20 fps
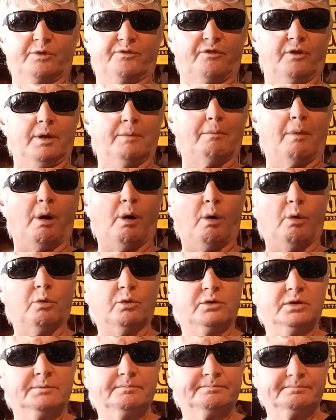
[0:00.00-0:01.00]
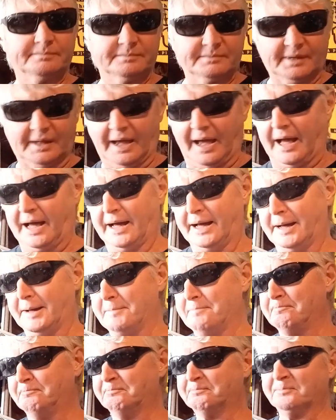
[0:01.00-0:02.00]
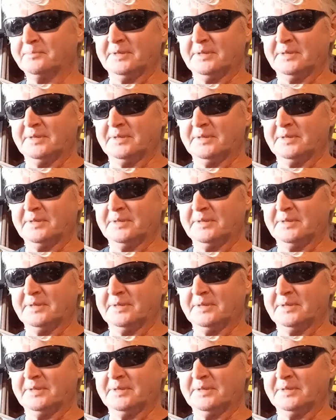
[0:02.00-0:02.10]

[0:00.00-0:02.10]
were full of mould. The